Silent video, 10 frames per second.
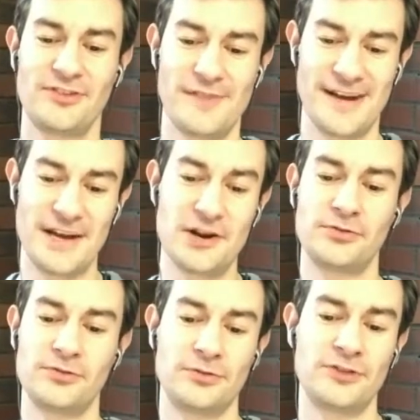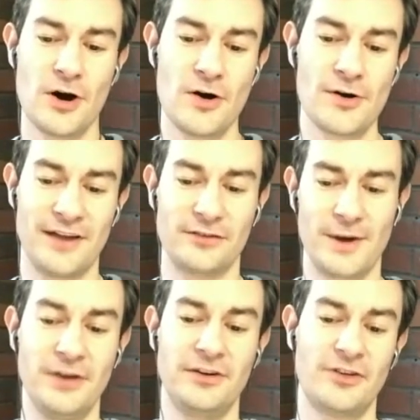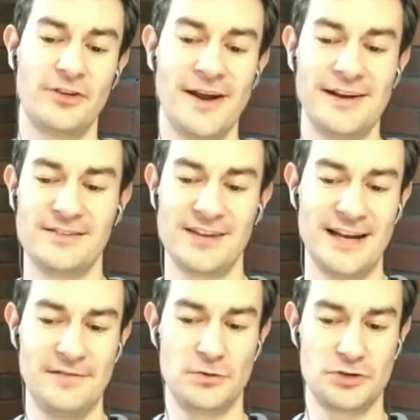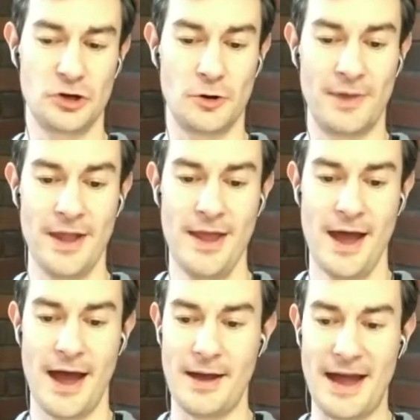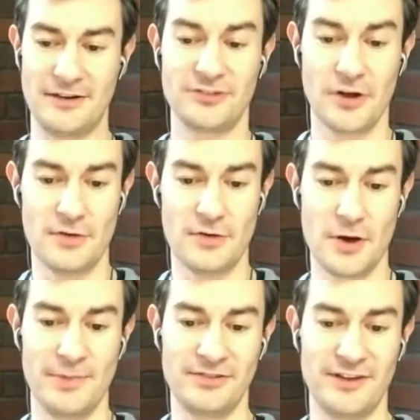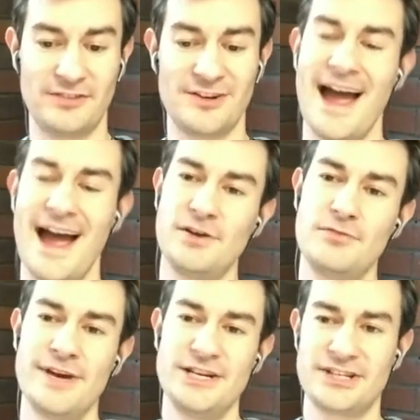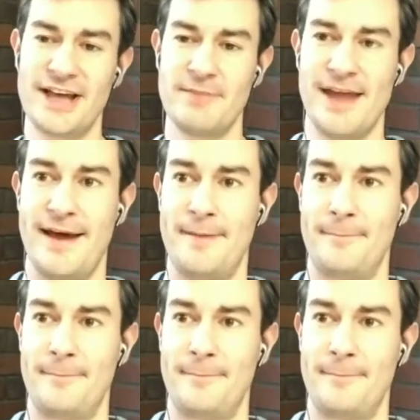any goals or targets when you decided to leave your job and start your own business? And have you reached them yet?